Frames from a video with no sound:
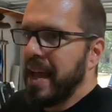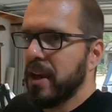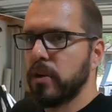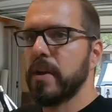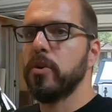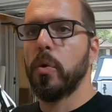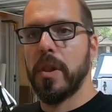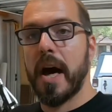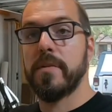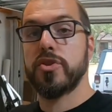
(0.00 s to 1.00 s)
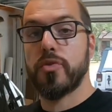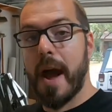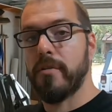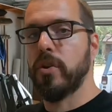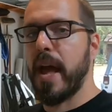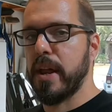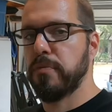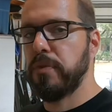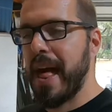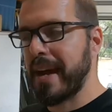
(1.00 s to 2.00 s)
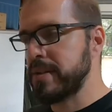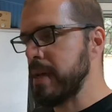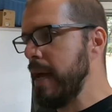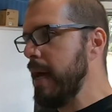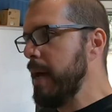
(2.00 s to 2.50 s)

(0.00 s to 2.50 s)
It'll give you a lot of travel and flex,